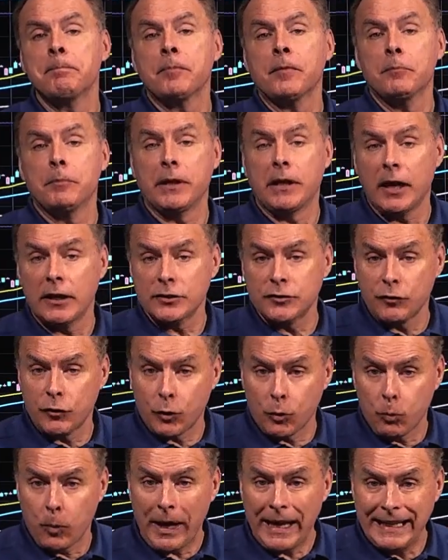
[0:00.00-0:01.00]
because of
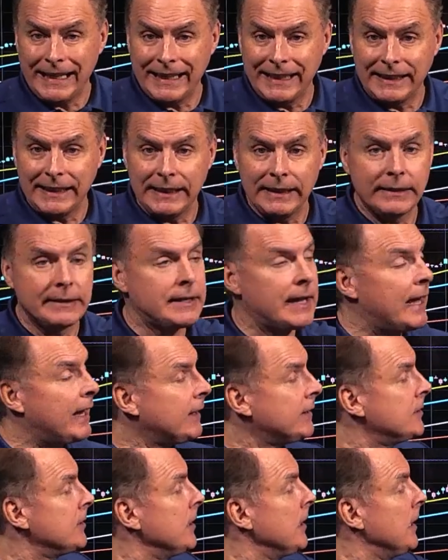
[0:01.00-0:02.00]
their weighting in the
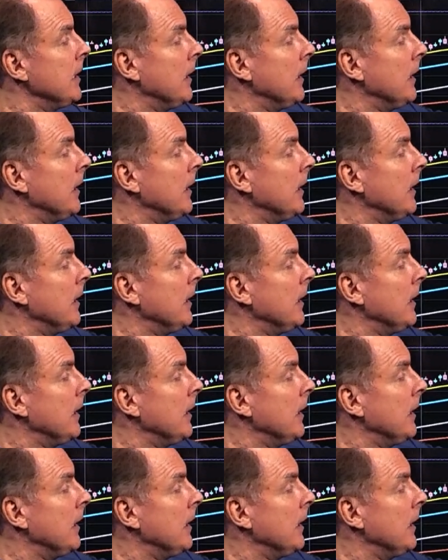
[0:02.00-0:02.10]
index